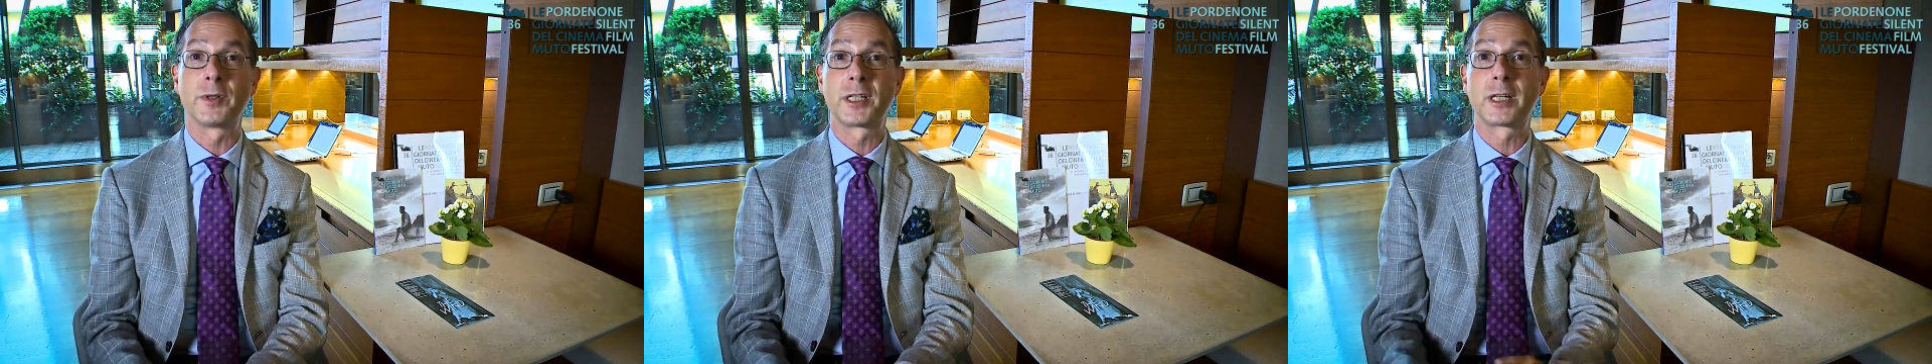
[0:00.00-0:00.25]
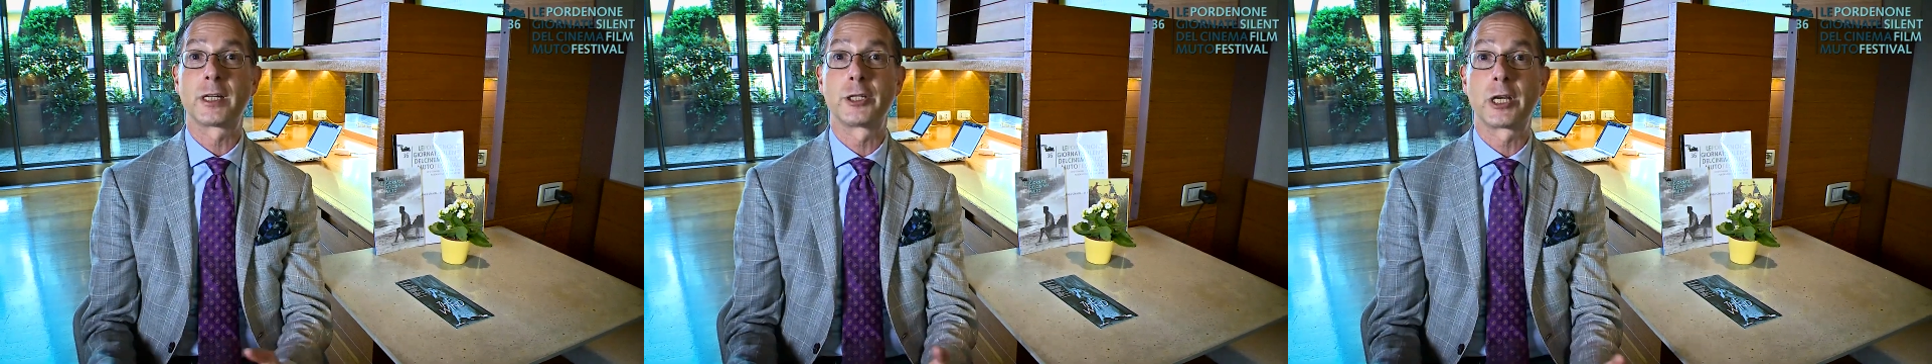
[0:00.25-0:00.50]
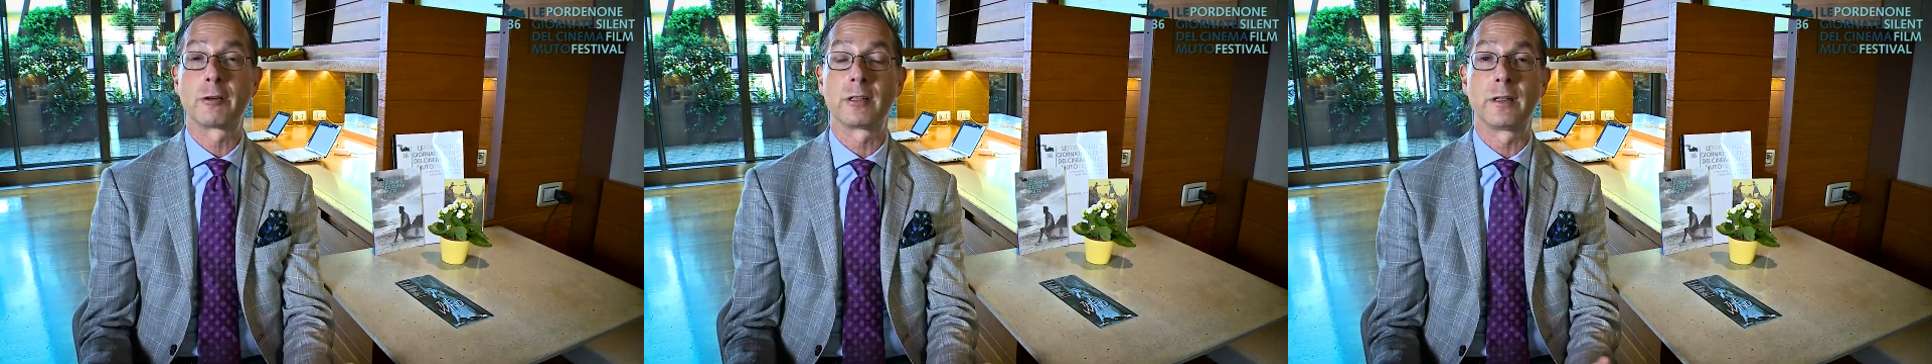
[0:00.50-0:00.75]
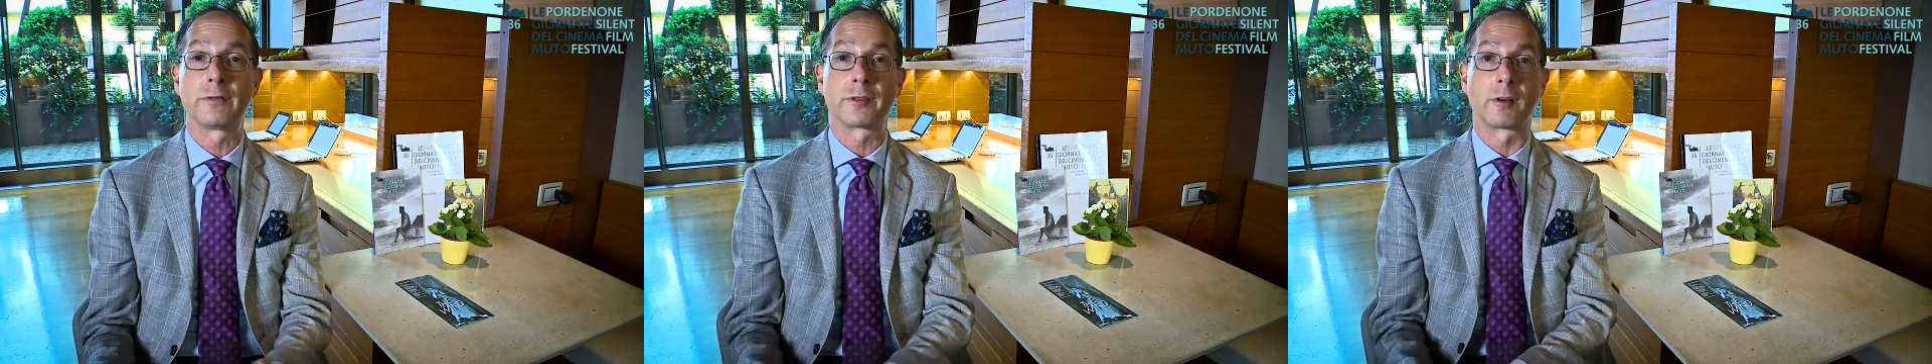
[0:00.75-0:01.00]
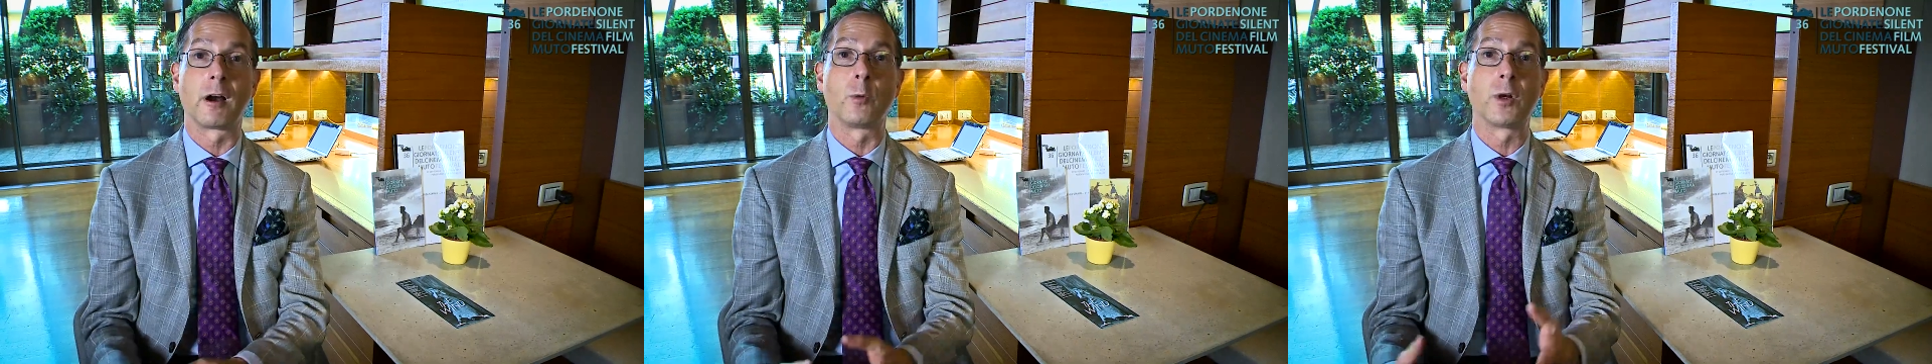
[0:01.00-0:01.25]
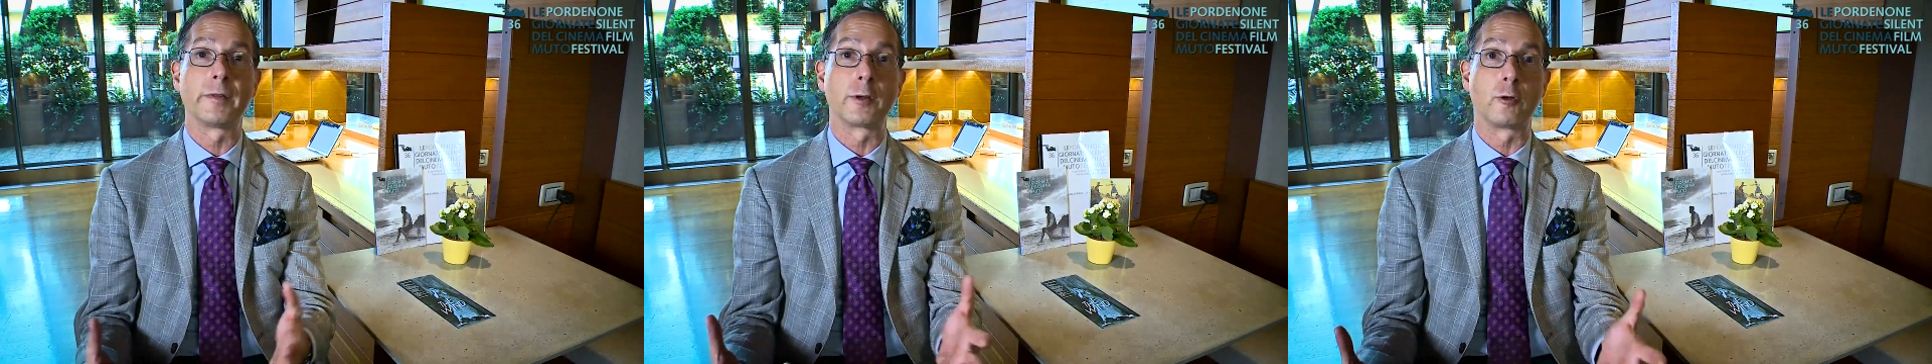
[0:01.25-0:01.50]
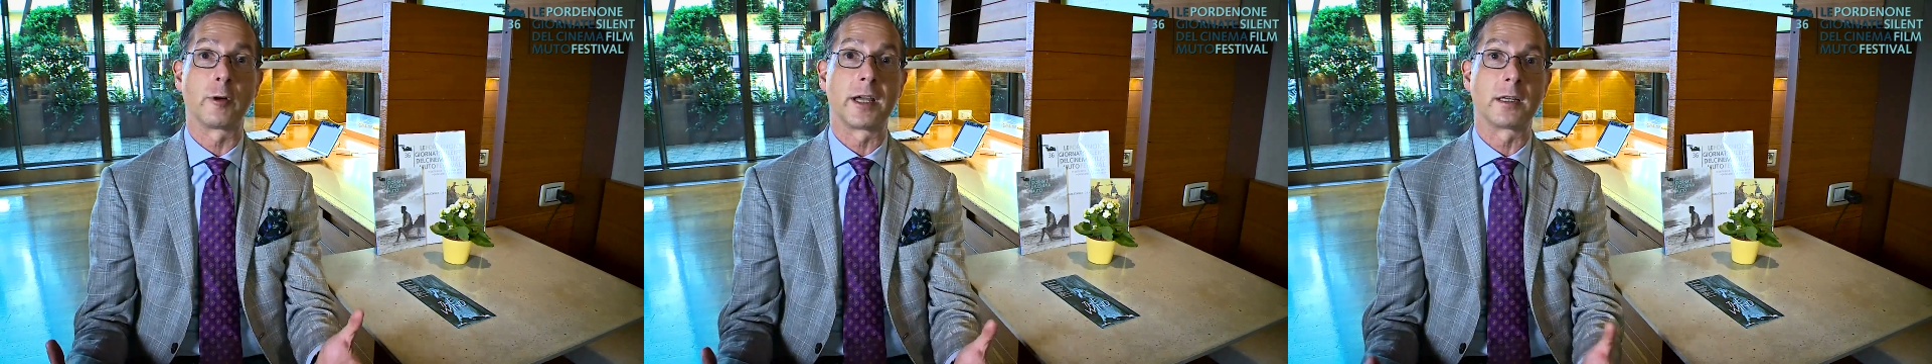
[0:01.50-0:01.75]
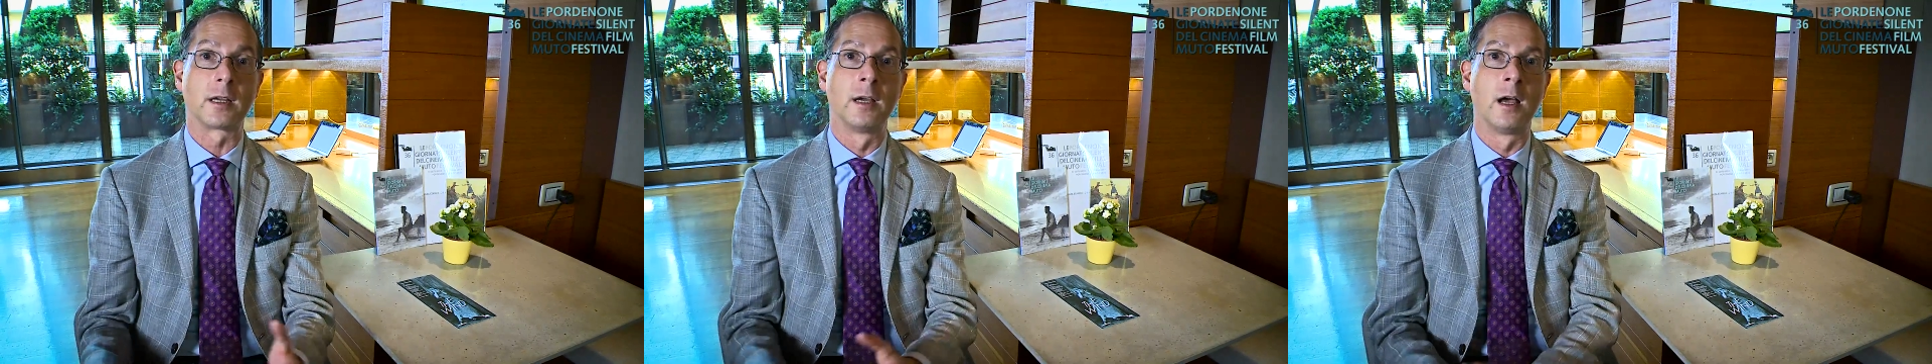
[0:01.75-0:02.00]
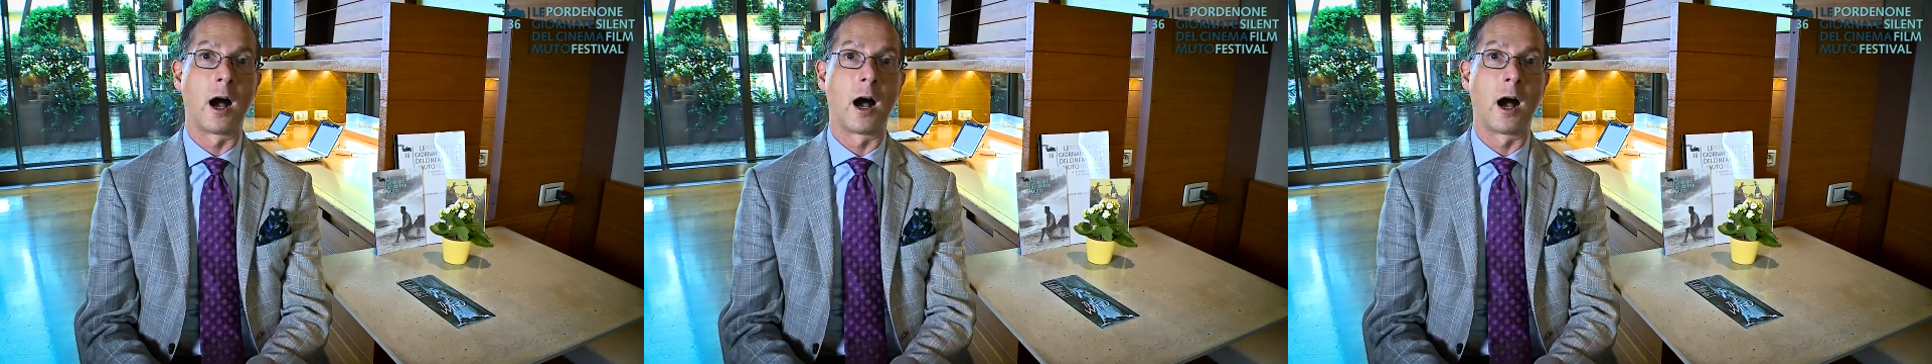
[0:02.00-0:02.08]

particularly Geraldine Ferrar, one of the great